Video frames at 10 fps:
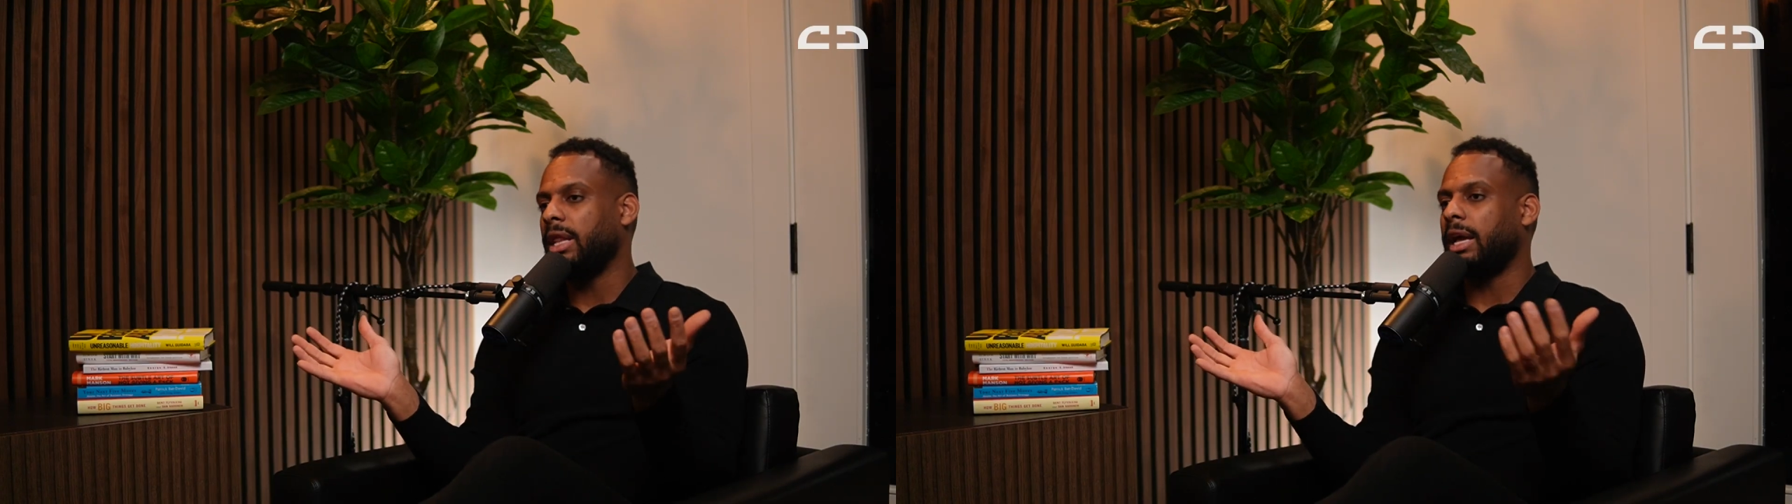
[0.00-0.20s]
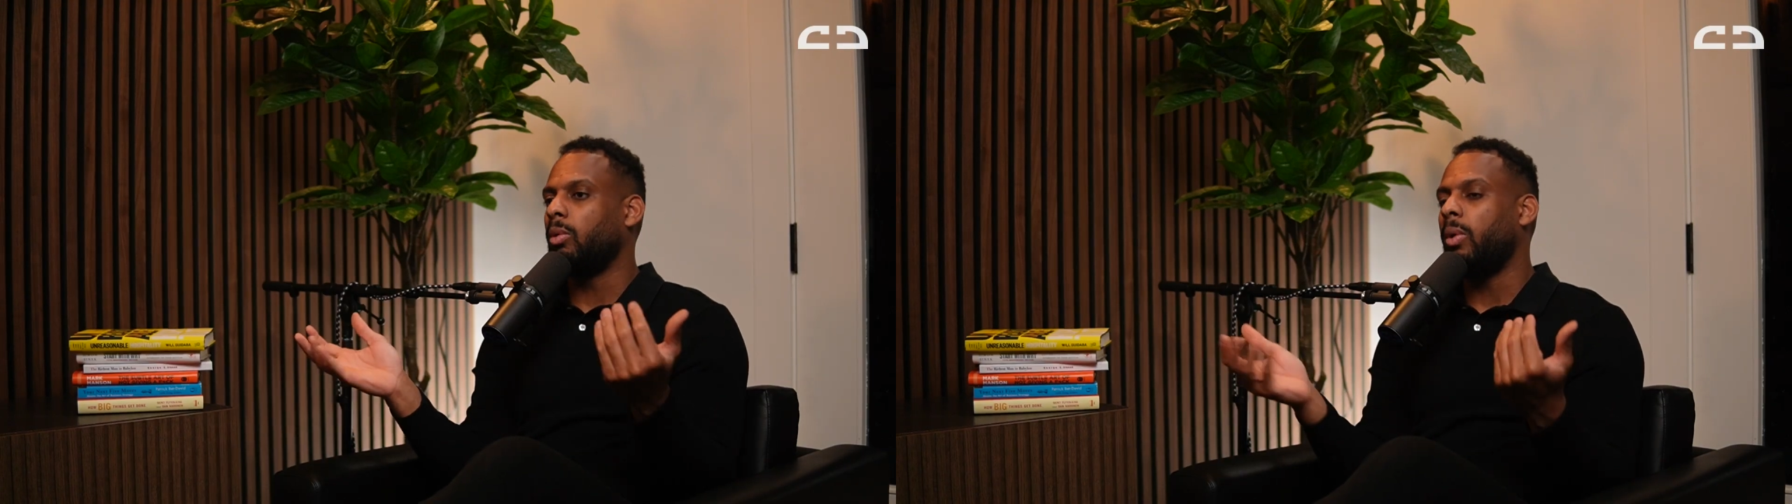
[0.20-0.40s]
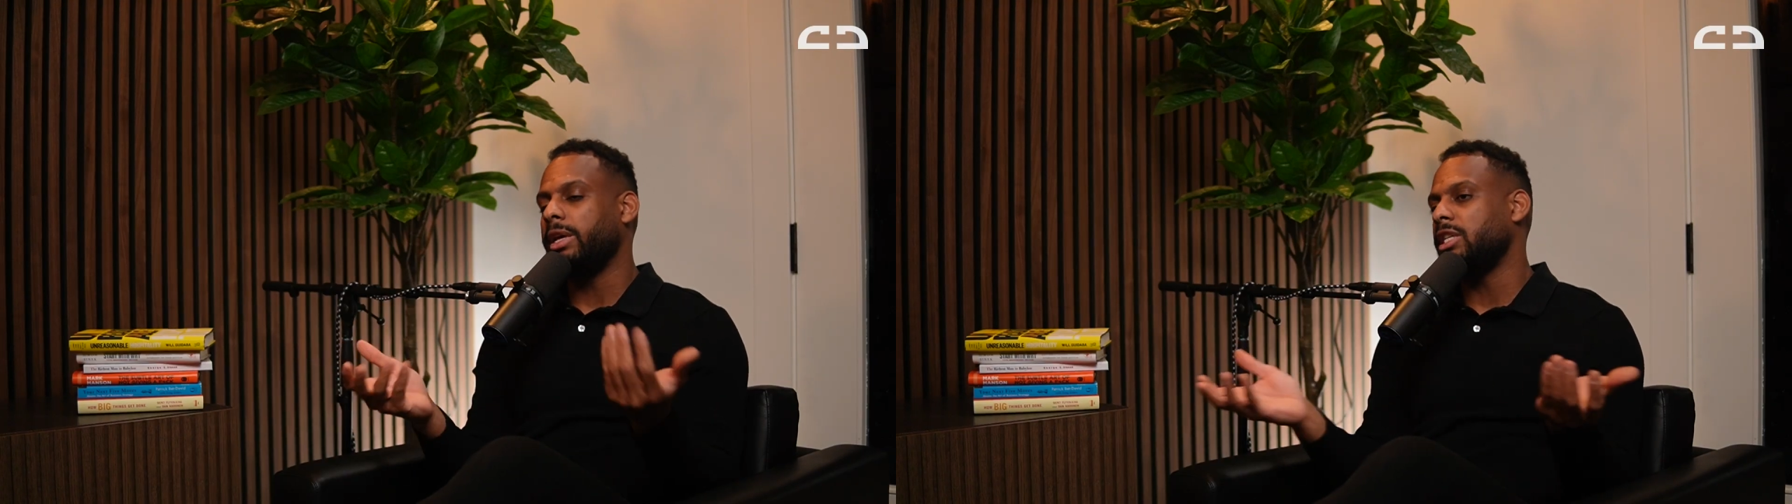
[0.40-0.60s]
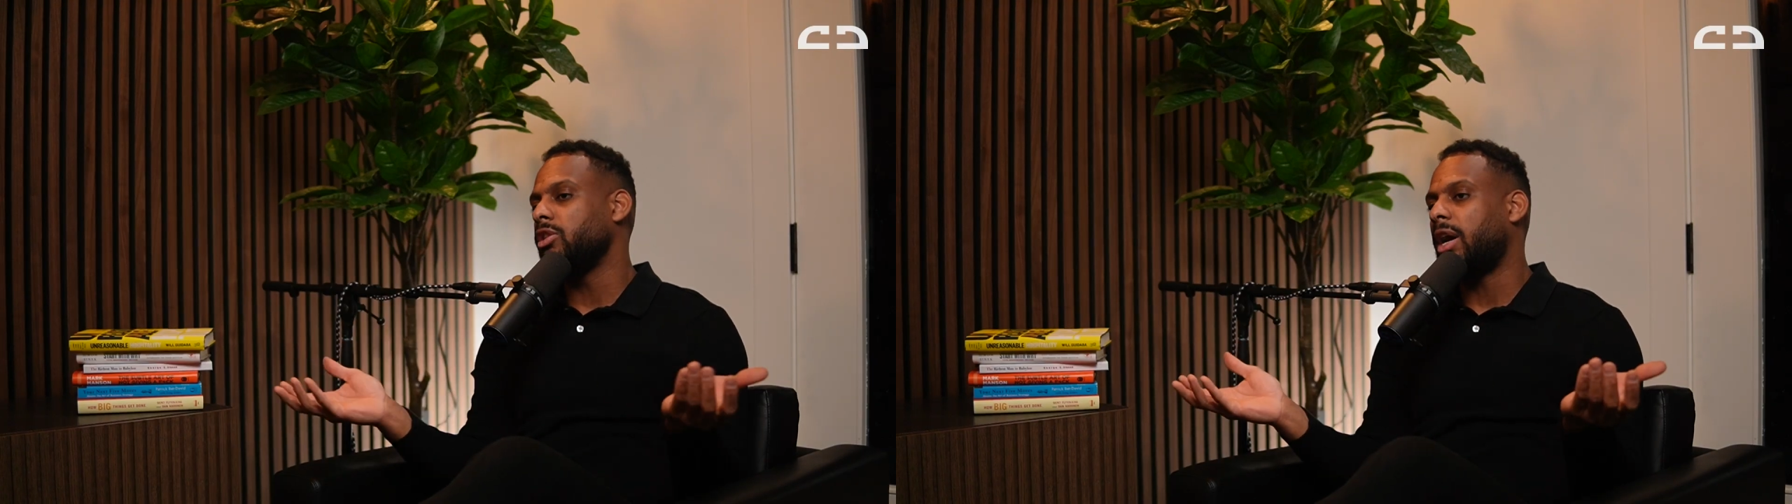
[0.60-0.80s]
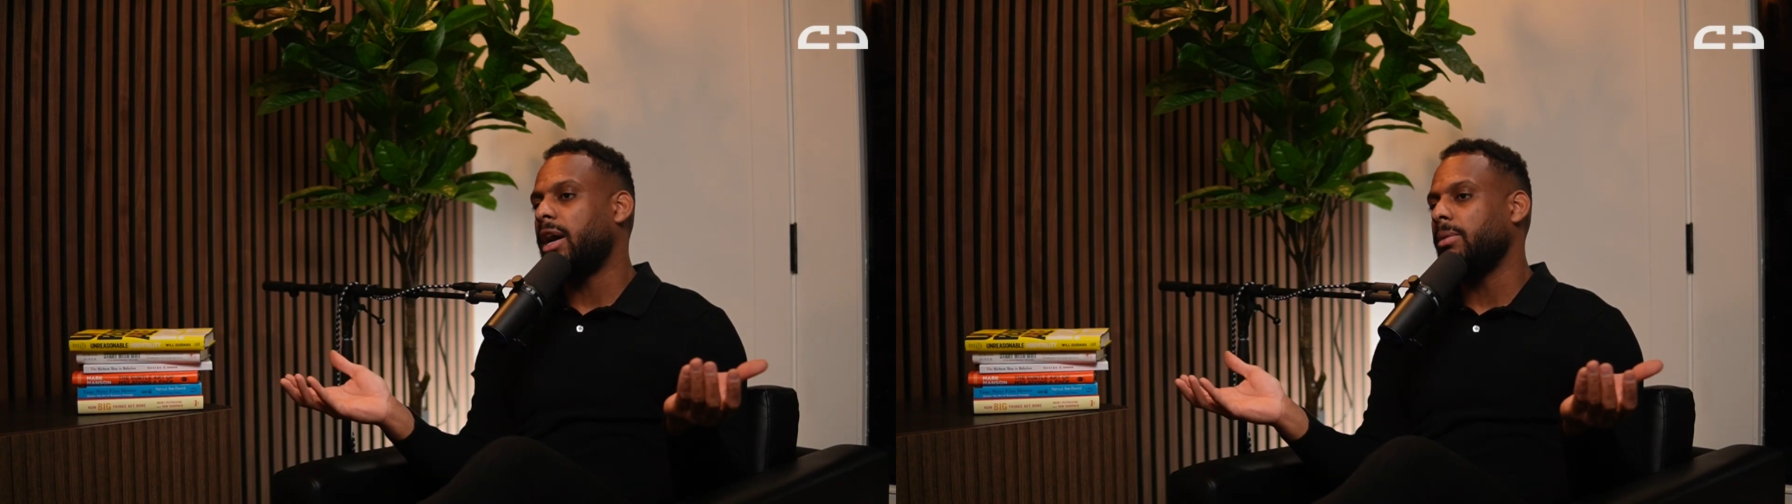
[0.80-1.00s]
Like, why did
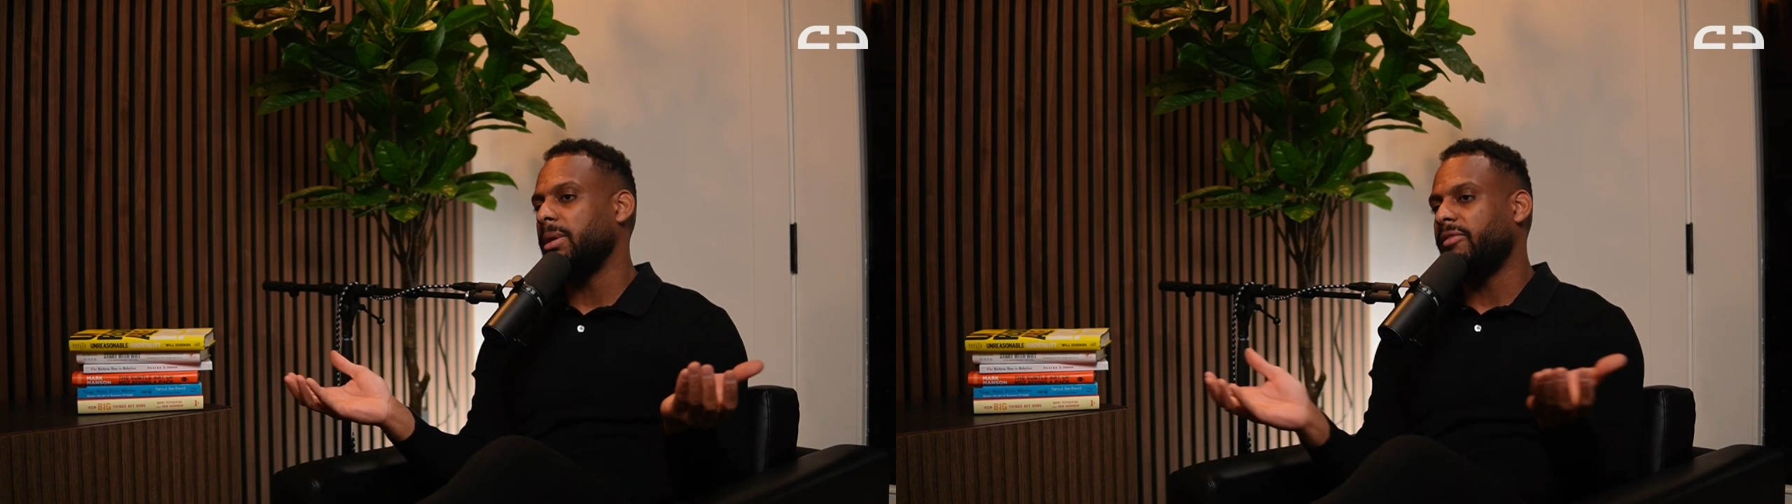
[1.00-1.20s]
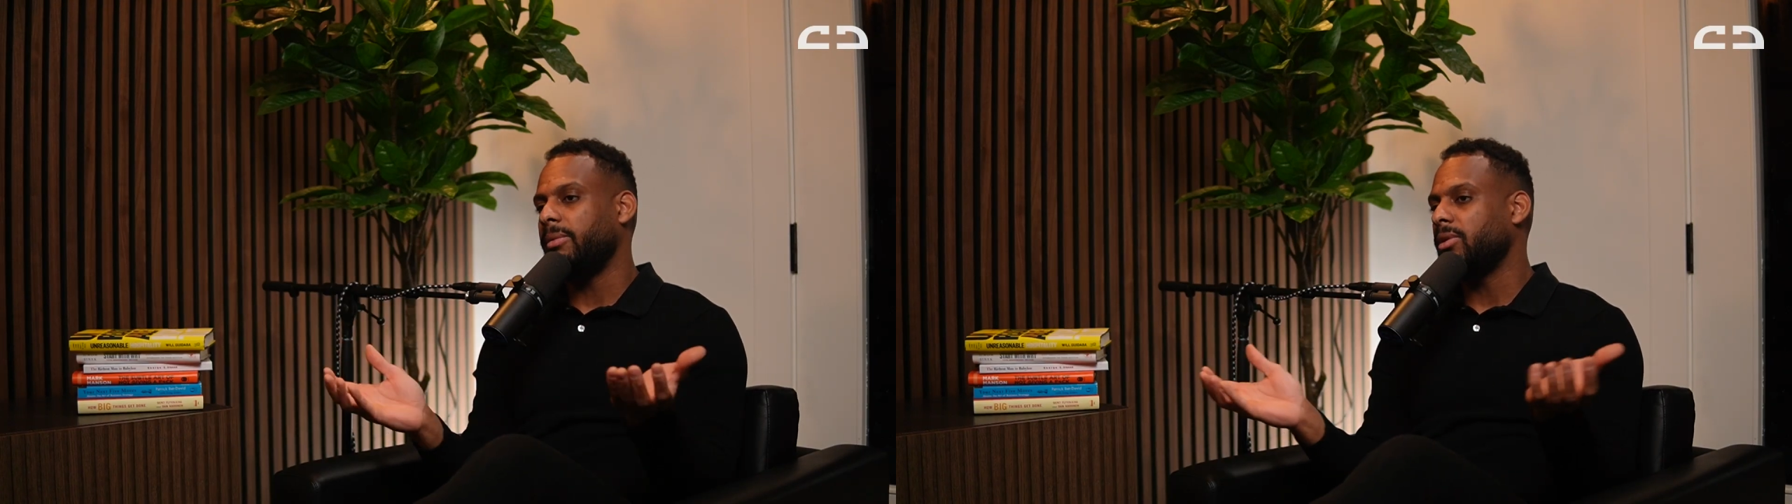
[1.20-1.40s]
you hire me if